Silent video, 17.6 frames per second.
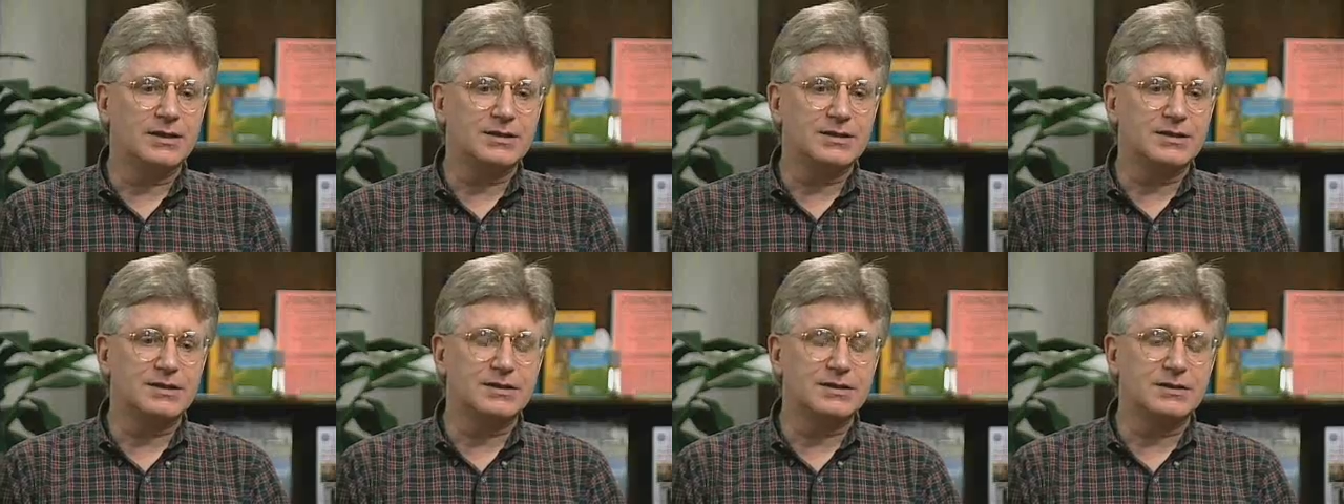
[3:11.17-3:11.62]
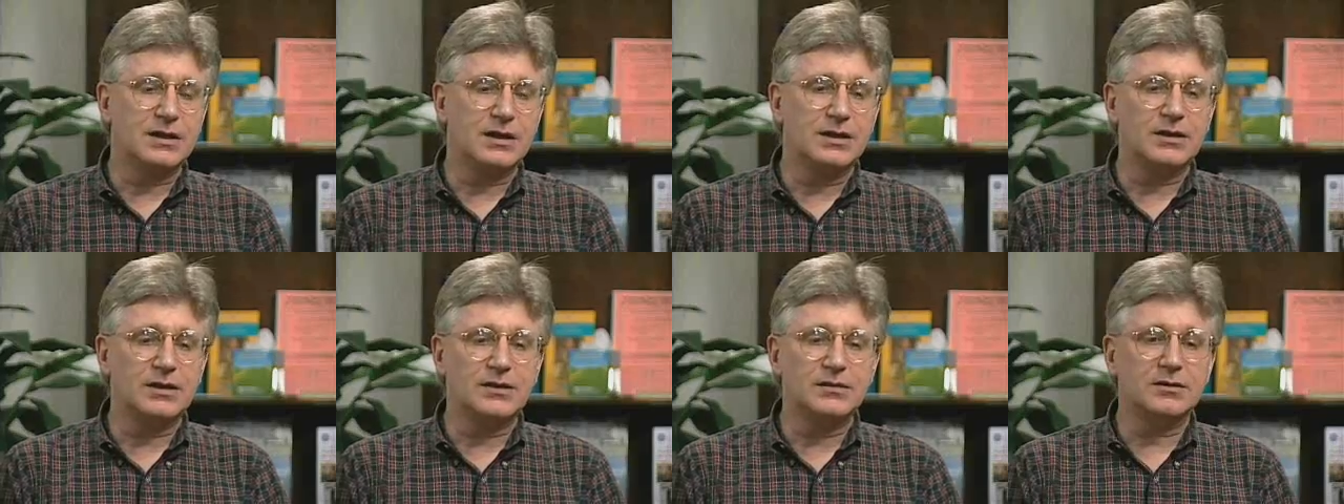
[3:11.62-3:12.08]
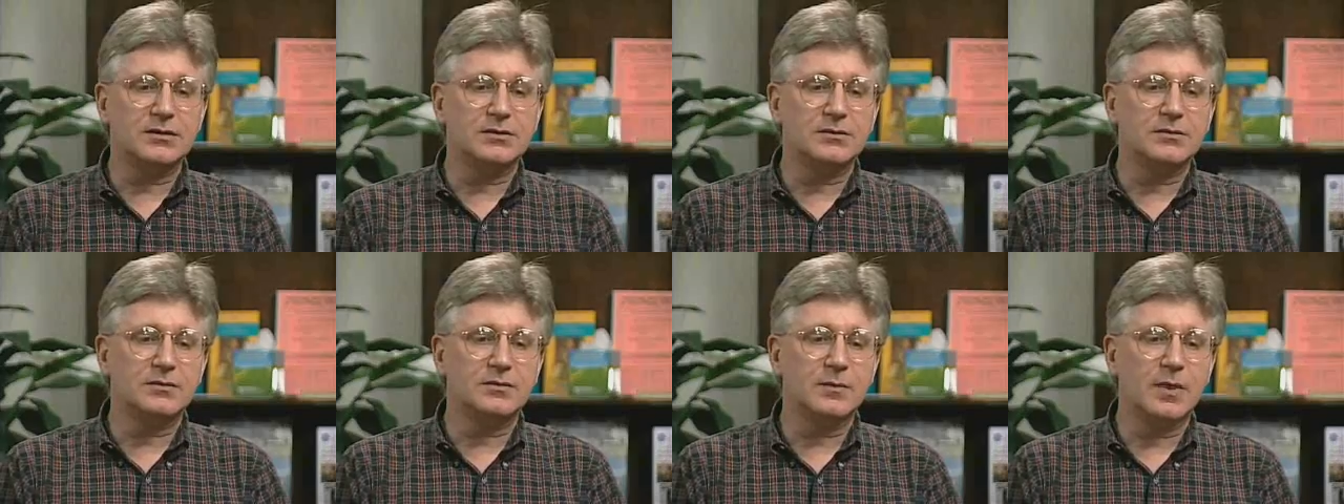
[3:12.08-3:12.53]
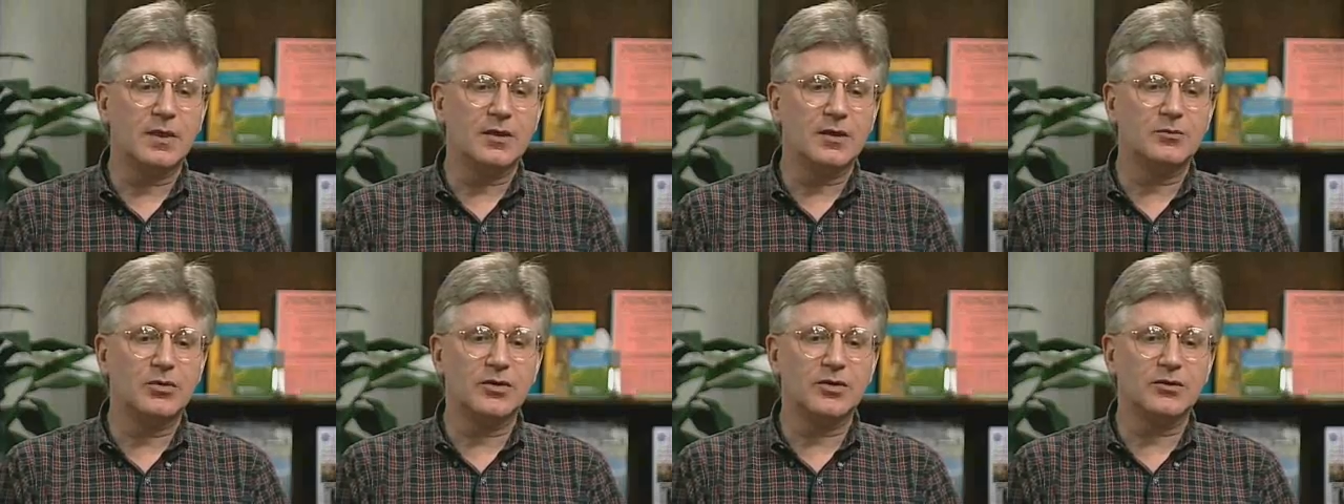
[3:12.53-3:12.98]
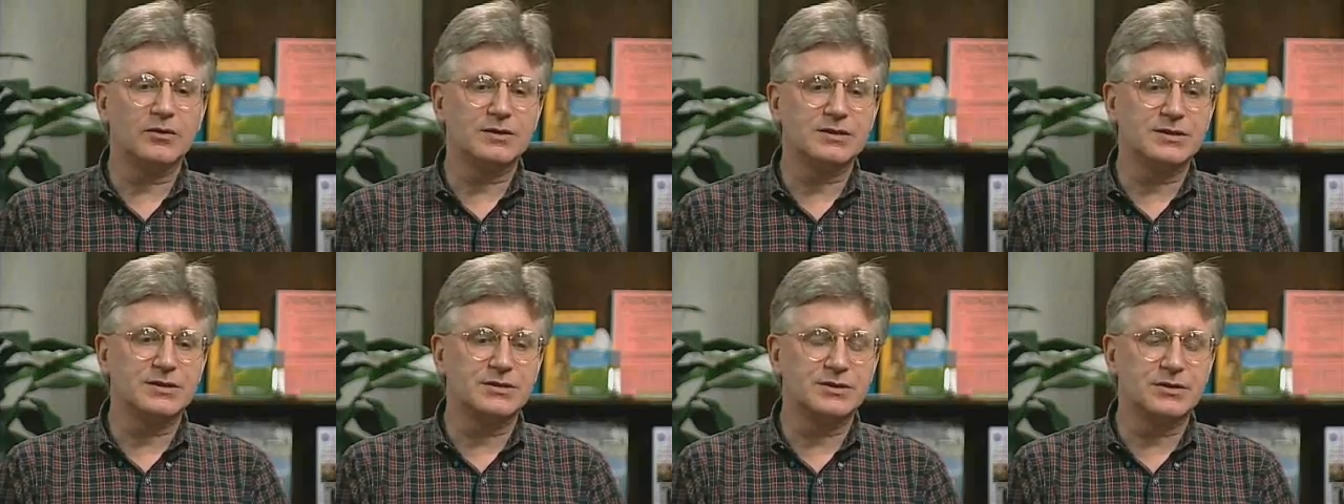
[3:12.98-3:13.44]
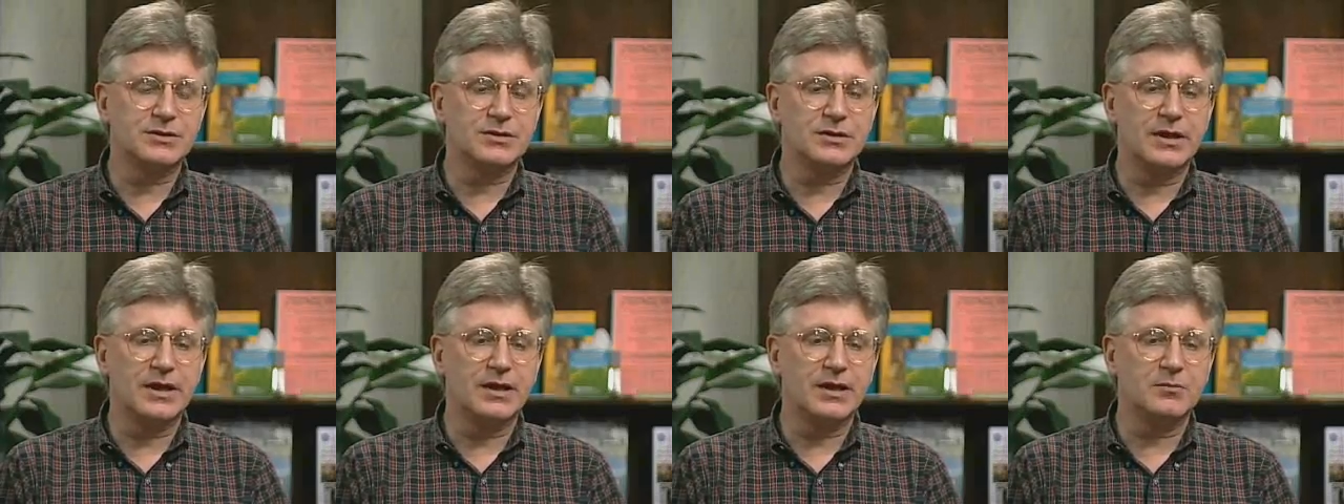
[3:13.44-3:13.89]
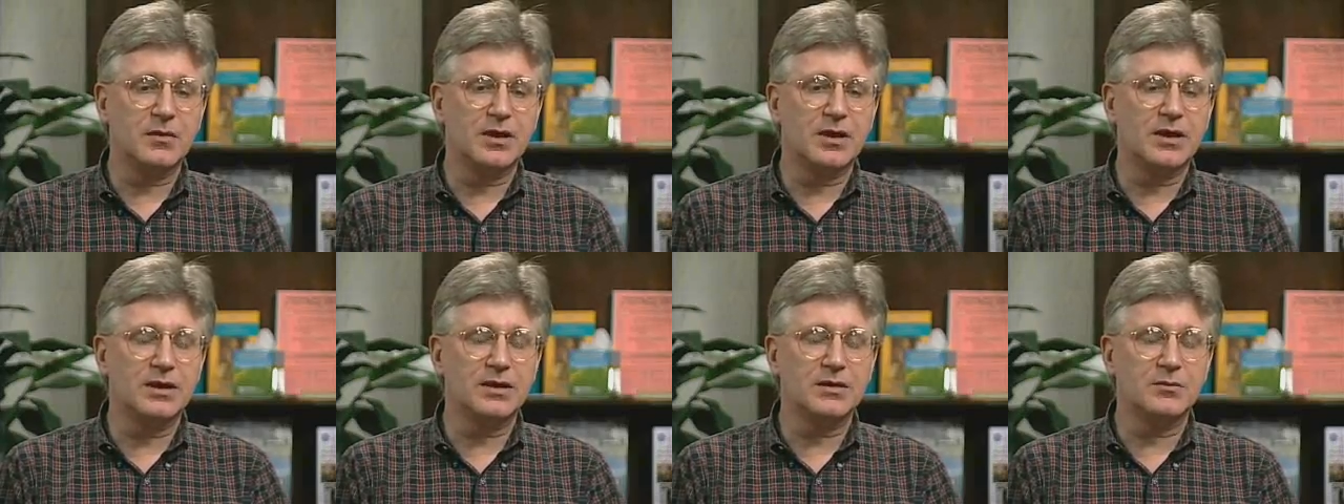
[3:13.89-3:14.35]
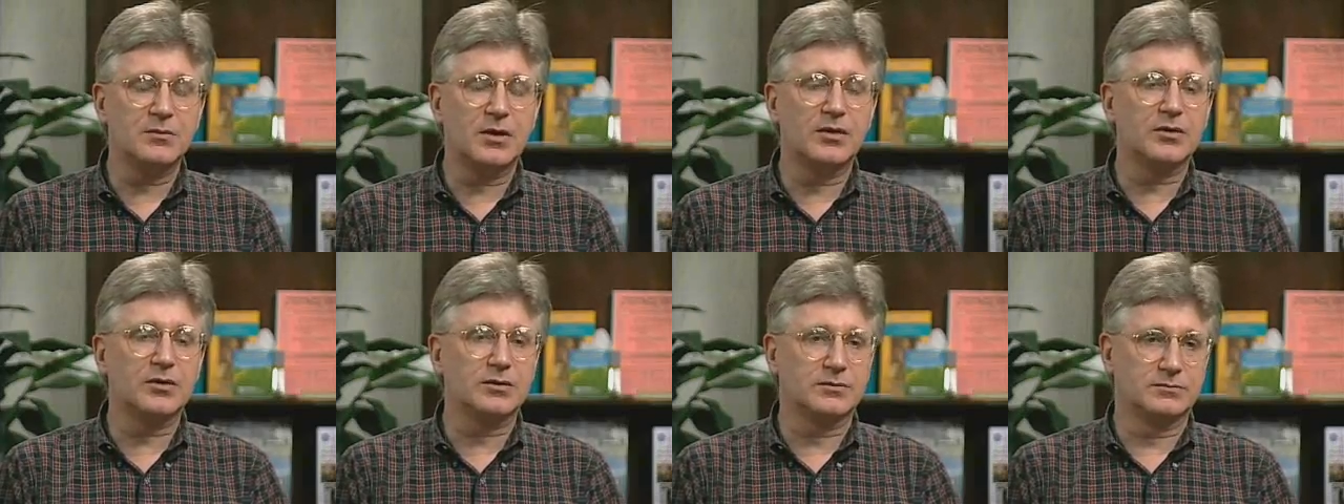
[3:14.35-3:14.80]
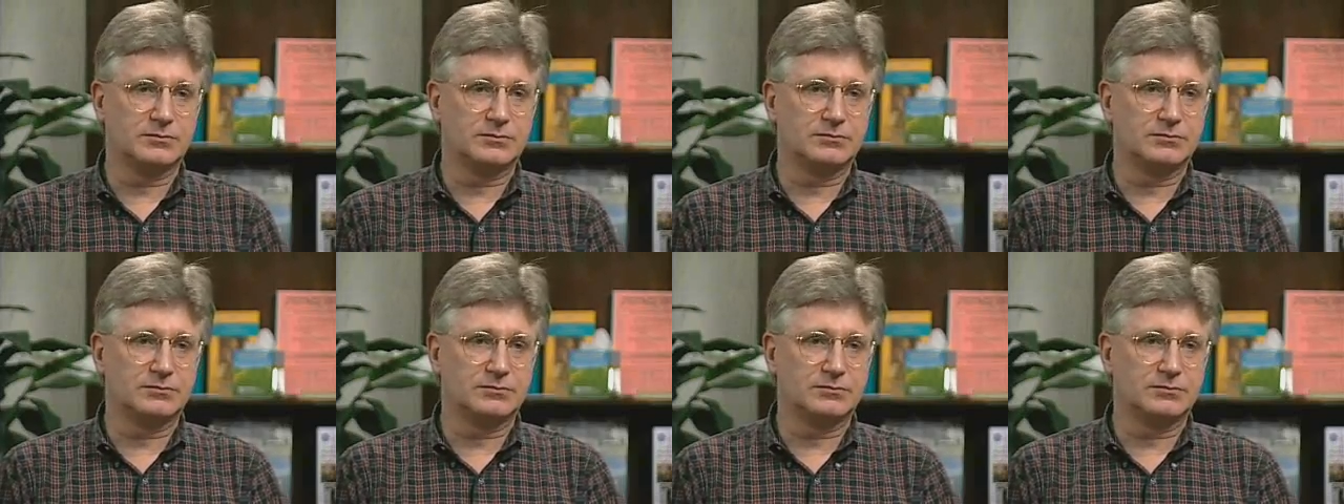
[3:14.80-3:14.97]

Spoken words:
Yes, a brother, a sister, and my mother